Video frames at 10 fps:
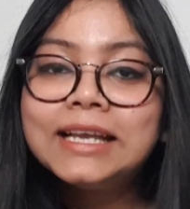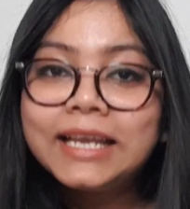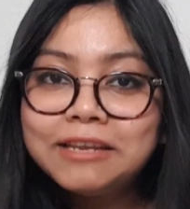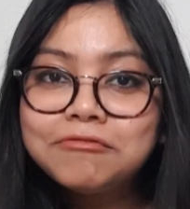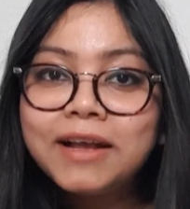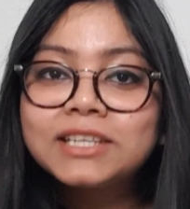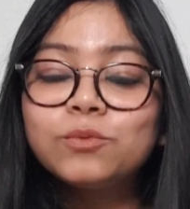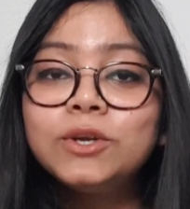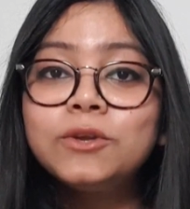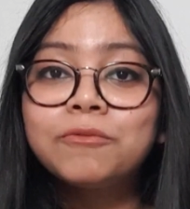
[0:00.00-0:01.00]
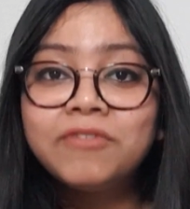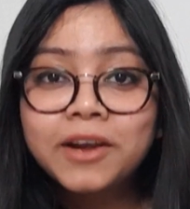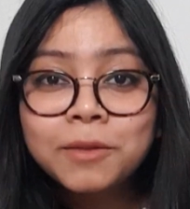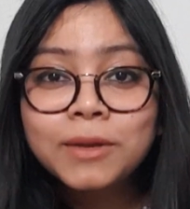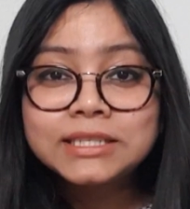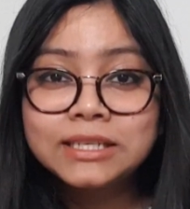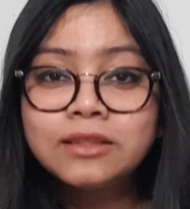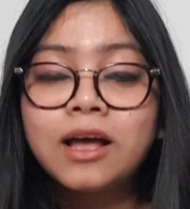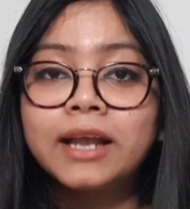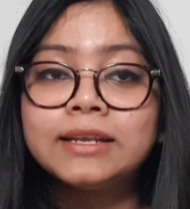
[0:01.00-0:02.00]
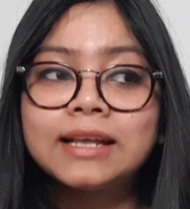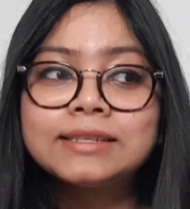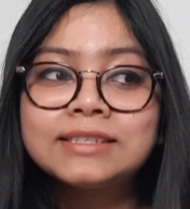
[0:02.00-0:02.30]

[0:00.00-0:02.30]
In fact, we look very much in line and